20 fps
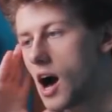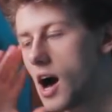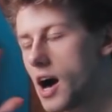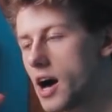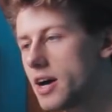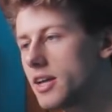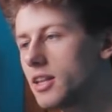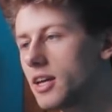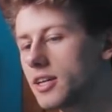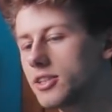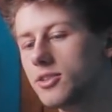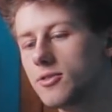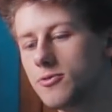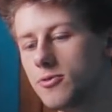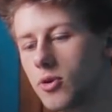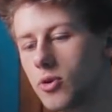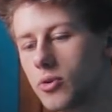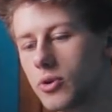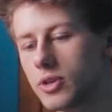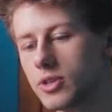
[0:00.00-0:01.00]
I like to
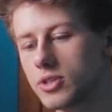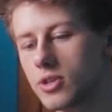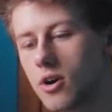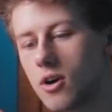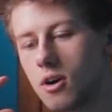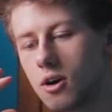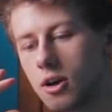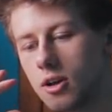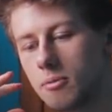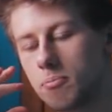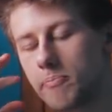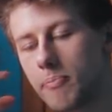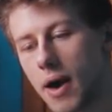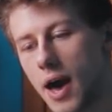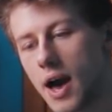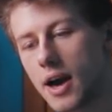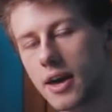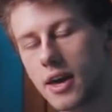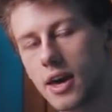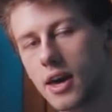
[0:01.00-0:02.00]
focus on
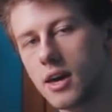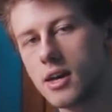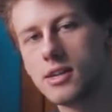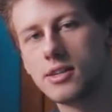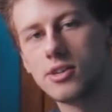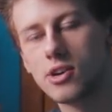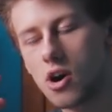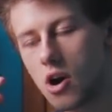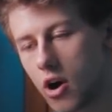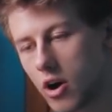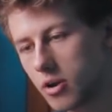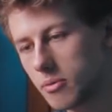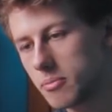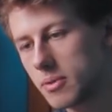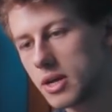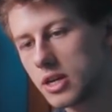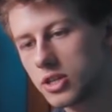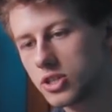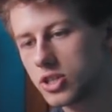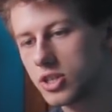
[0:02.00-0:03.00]
back-end
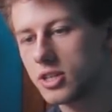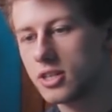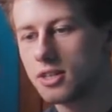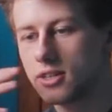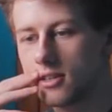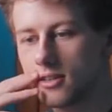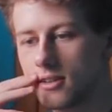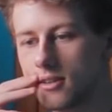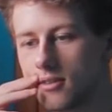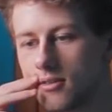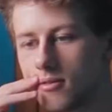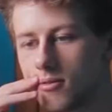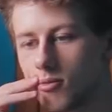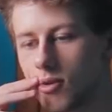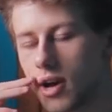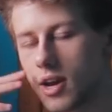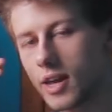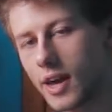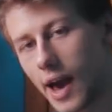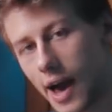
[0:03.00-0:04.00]
automation, writing